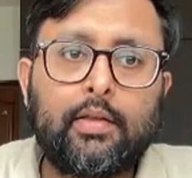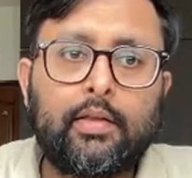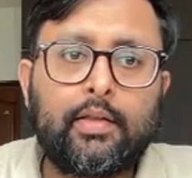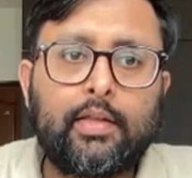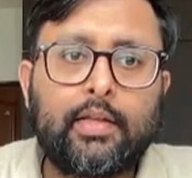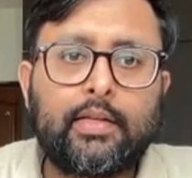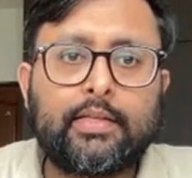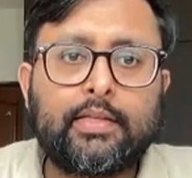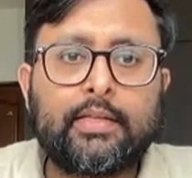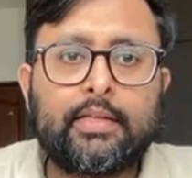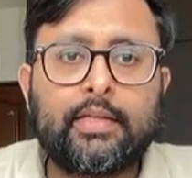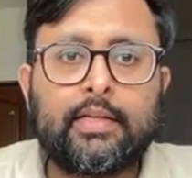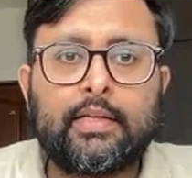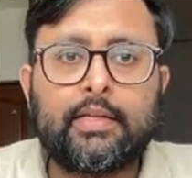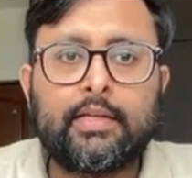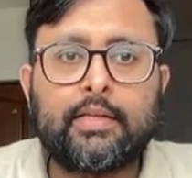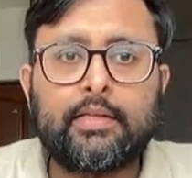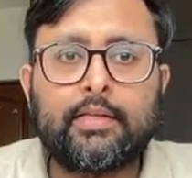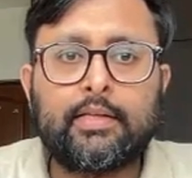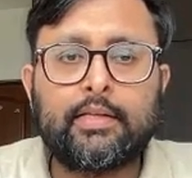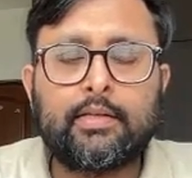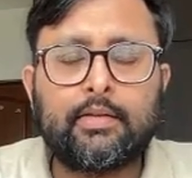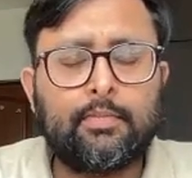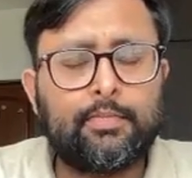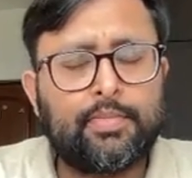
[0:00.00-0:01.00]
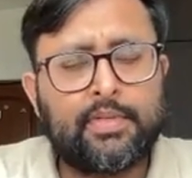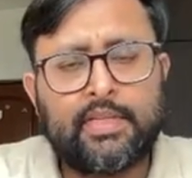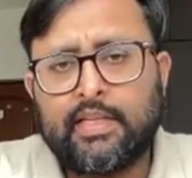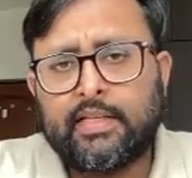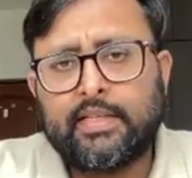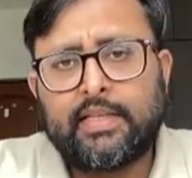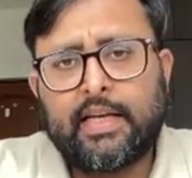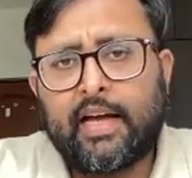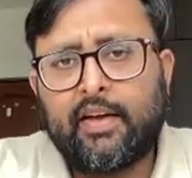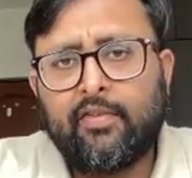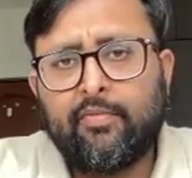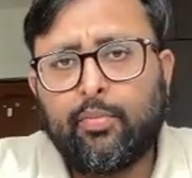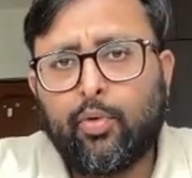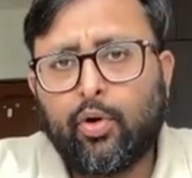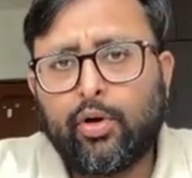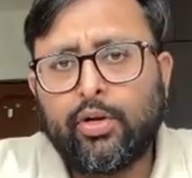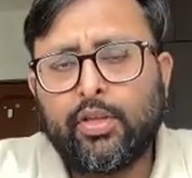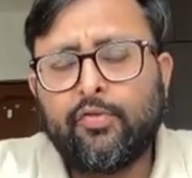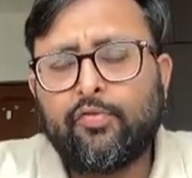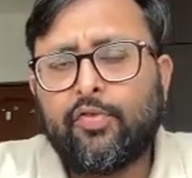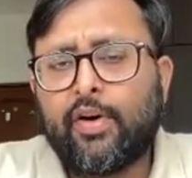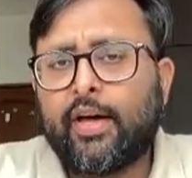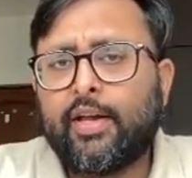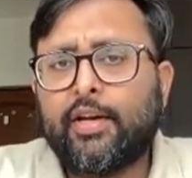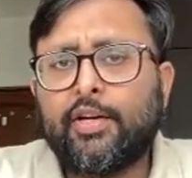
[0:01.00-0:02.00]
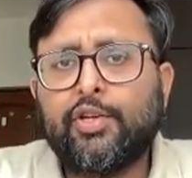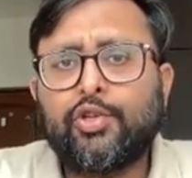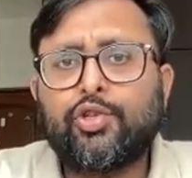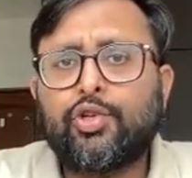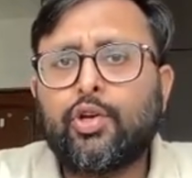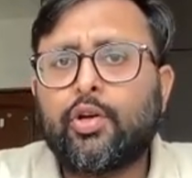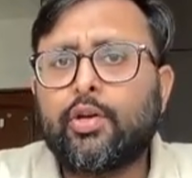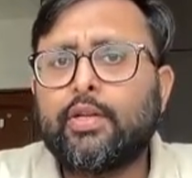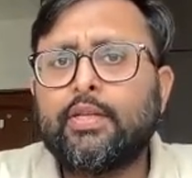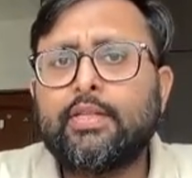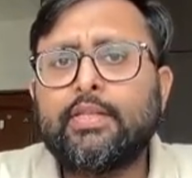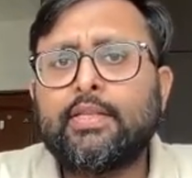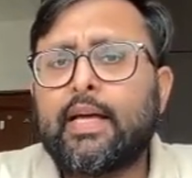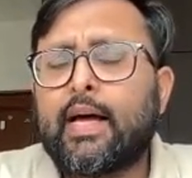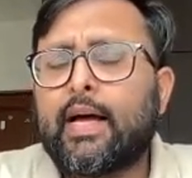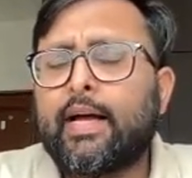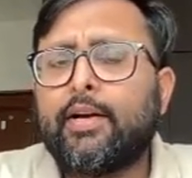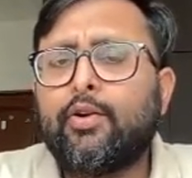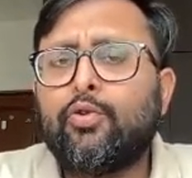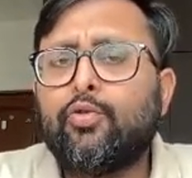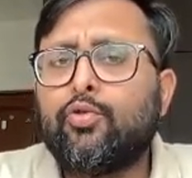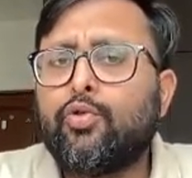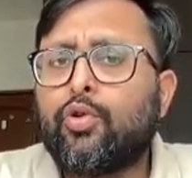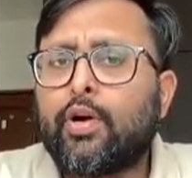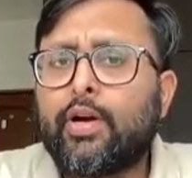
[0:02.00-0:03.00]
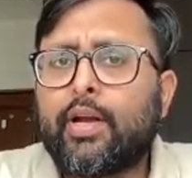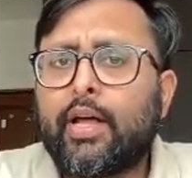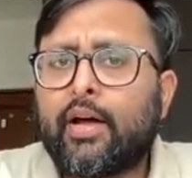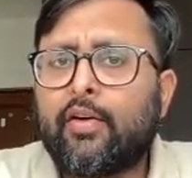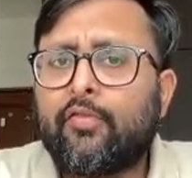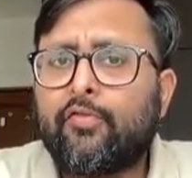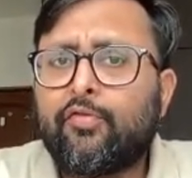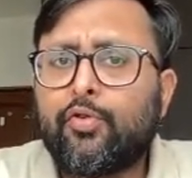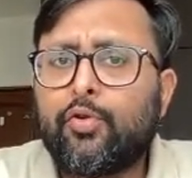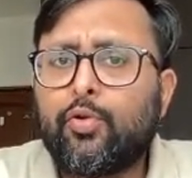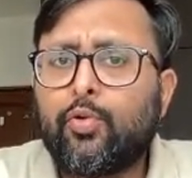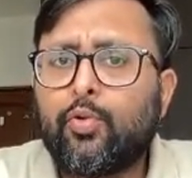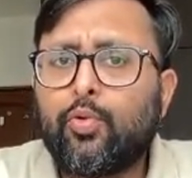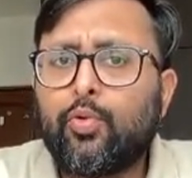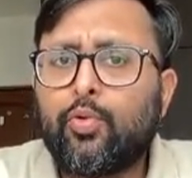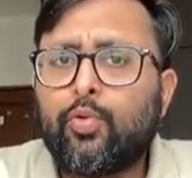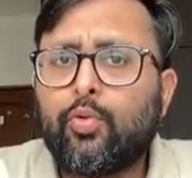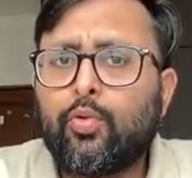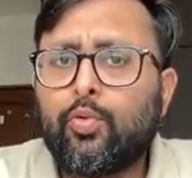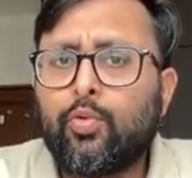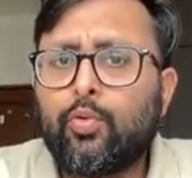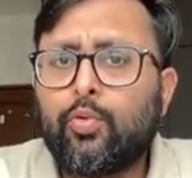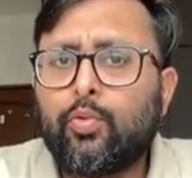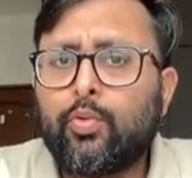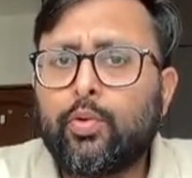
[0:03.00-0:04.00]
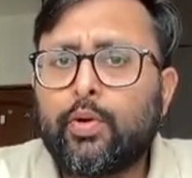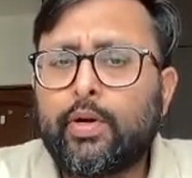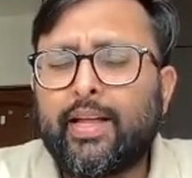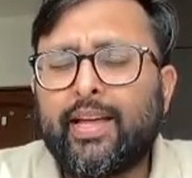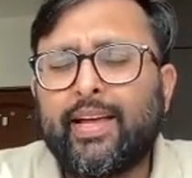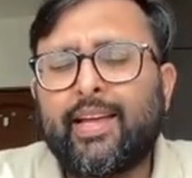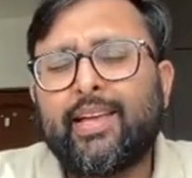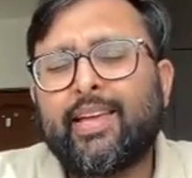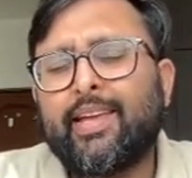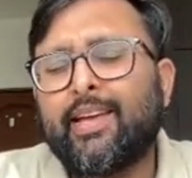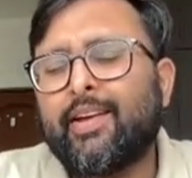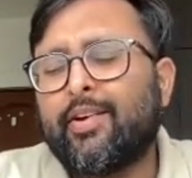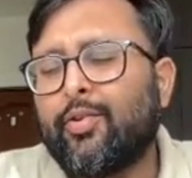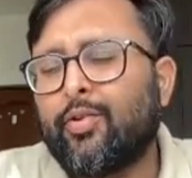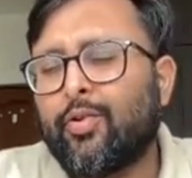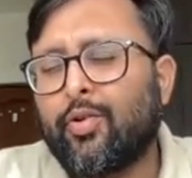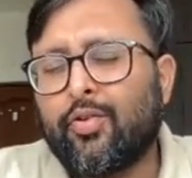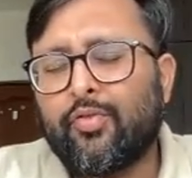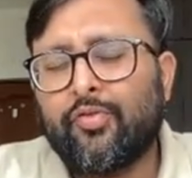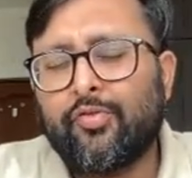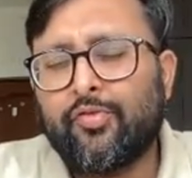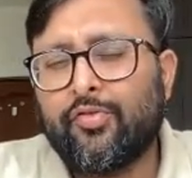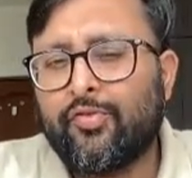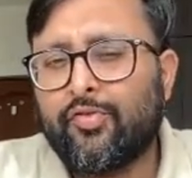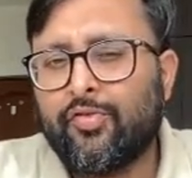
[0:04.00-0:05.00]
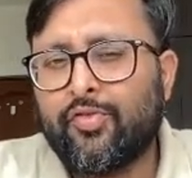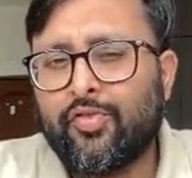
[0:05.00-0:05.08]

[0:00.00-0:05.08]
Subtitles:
this is, since I have bought the fire insurance, I do not have to take care of